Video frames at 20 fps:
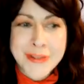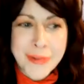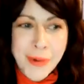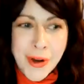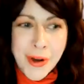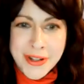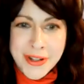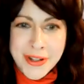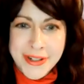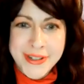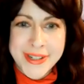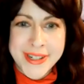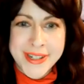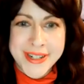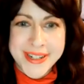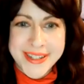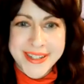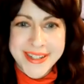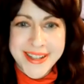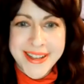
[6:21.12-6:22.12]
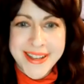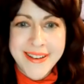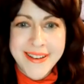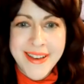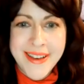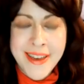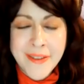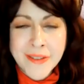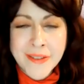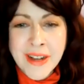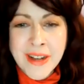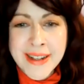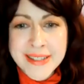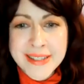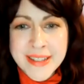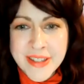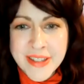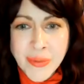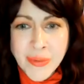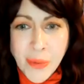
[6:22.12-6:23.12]
Walker. I have a lot
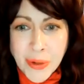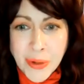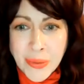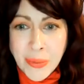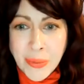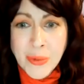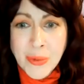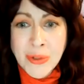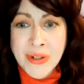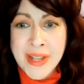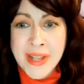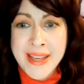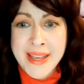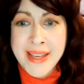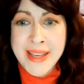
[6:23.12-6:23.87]
to sort through today,